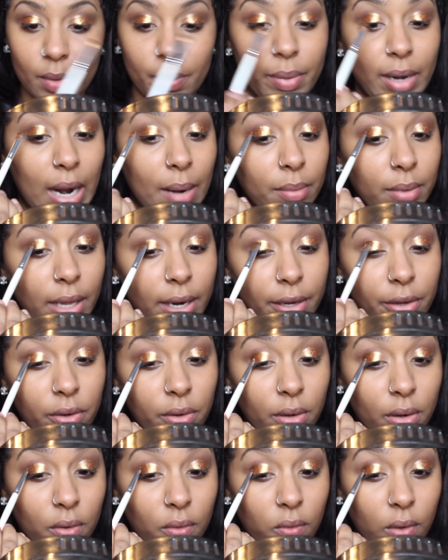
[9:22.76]
But I'm letting
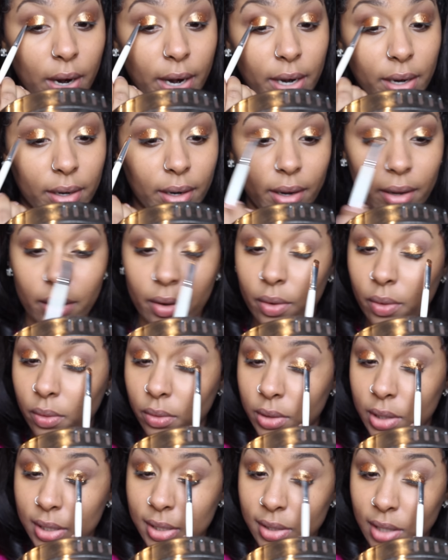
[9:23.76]
you know right
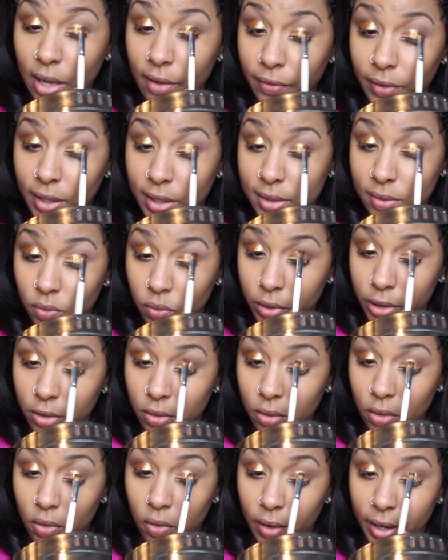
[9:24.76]
now, this stuff gets
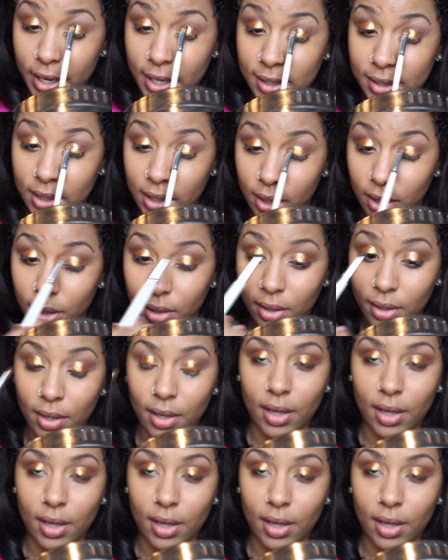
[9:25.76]
real crazy.